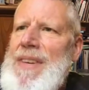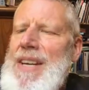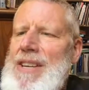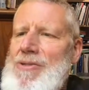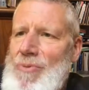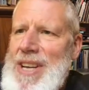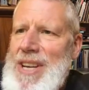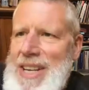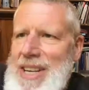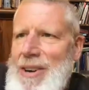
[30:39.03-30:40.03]
It has
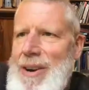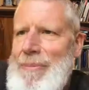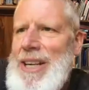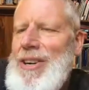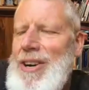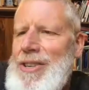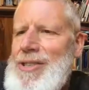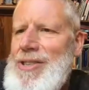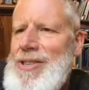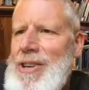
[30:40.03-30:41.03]
real economic
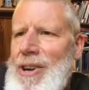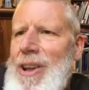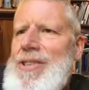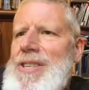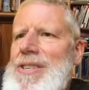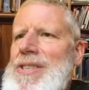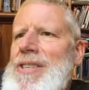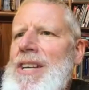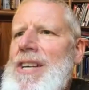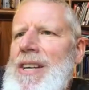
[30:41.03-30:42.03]
costs and
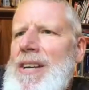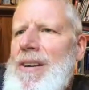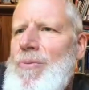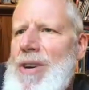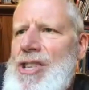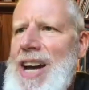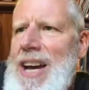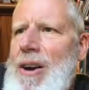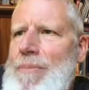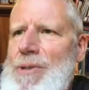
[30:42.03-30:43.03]
losses which
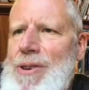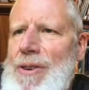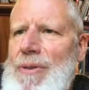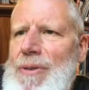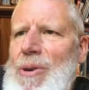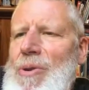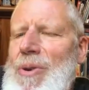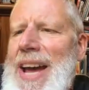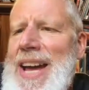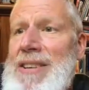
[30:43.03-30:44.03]
are
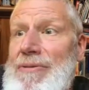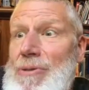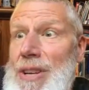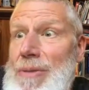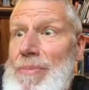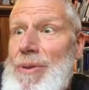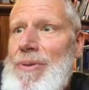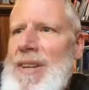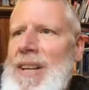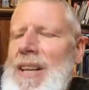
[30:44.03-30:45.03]
observable and
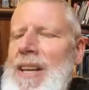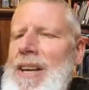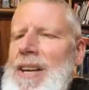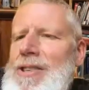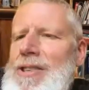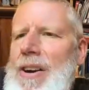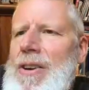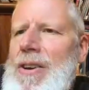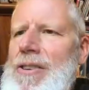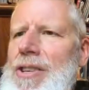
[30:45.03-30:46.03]
avoidable.
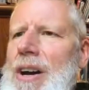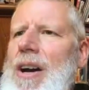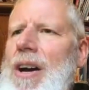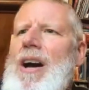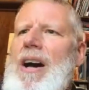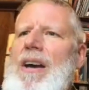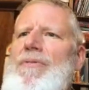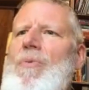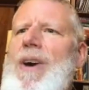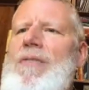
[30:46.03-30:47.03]
So I,
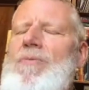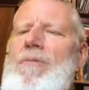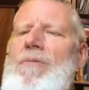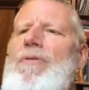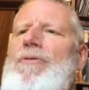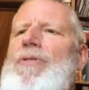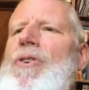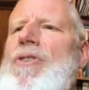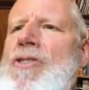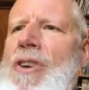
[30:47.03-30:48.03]
for one, would
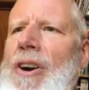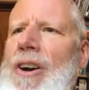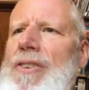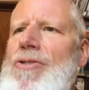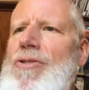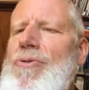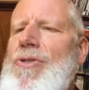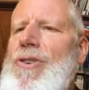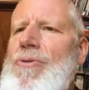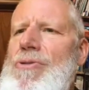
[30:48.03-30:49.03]
prefer not to
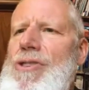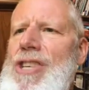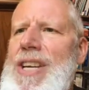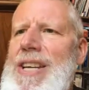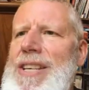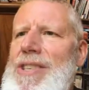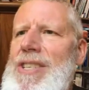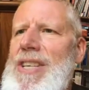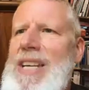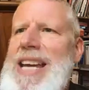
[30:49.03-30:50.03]
use
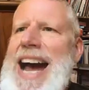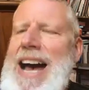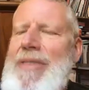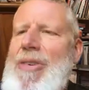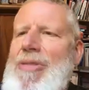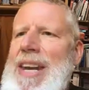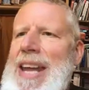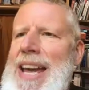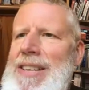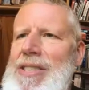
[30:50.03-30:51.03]
GST other
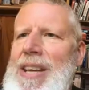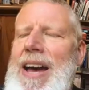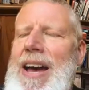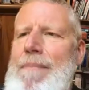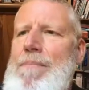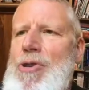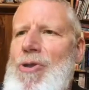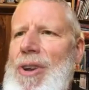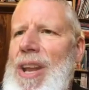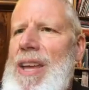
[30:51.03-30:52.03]
than as a
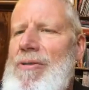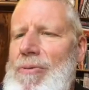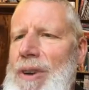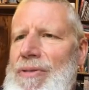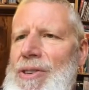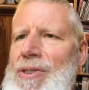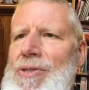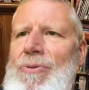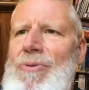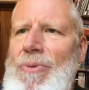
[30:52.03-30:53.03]
purely
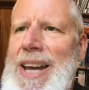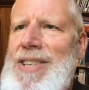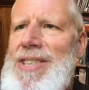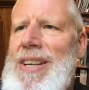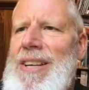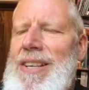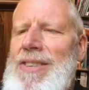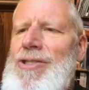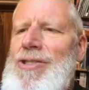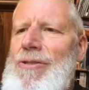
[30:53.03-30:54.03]
revenue-raising
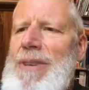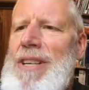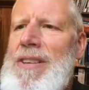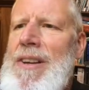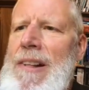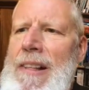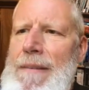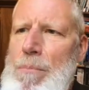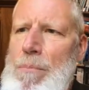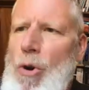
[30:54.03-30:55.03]
instrument,
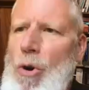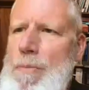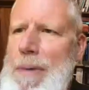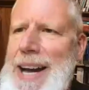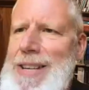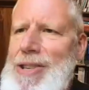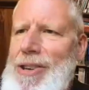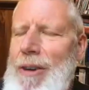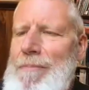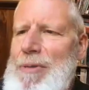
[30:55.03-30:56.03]

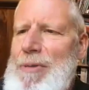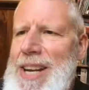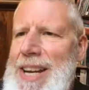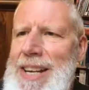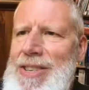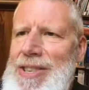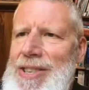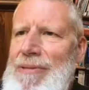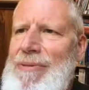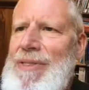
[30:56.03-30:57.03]
broad-based,
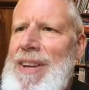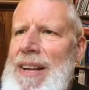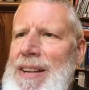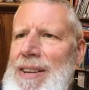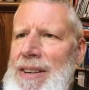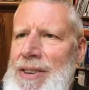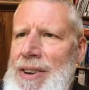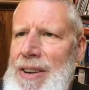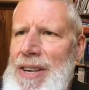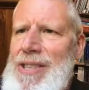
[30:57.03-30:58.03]
comprehensive,
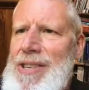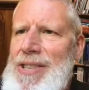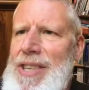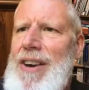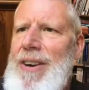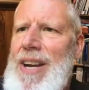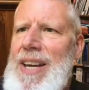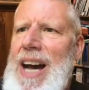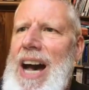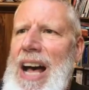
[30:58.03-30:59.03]
not
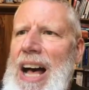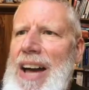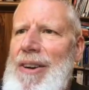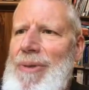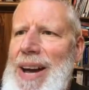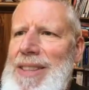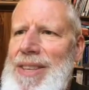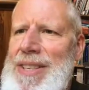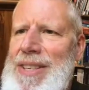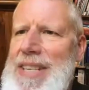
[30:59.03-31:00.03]
necessarily at a higher rate
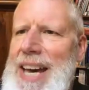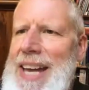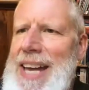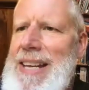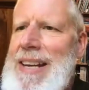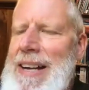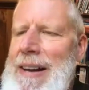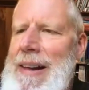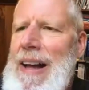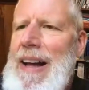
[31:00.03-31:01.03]
than today.
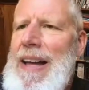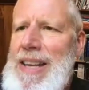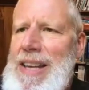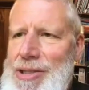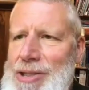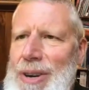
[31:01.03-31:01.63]
It is